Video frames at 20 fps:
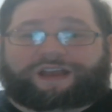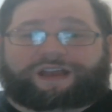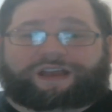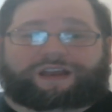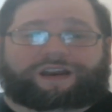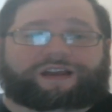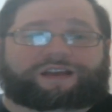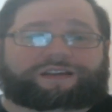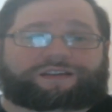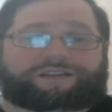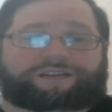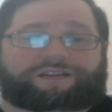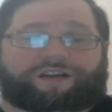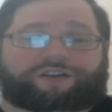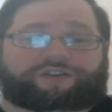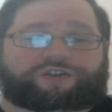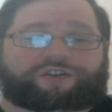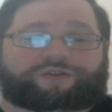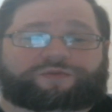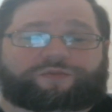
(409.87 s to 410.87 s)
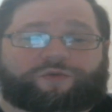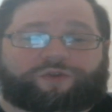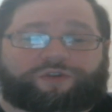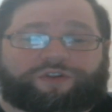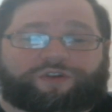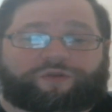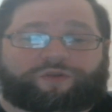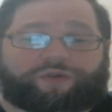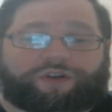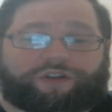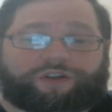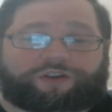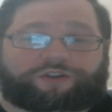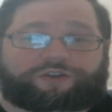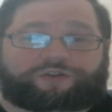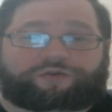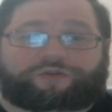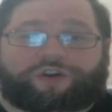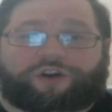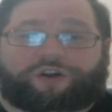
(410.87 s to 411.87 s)
and as such is more than willing
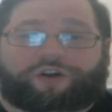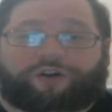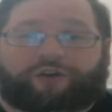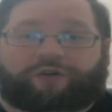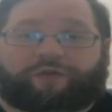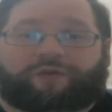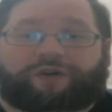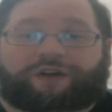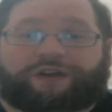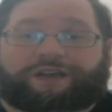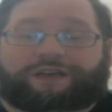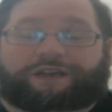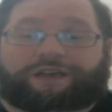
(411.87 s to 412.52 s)
to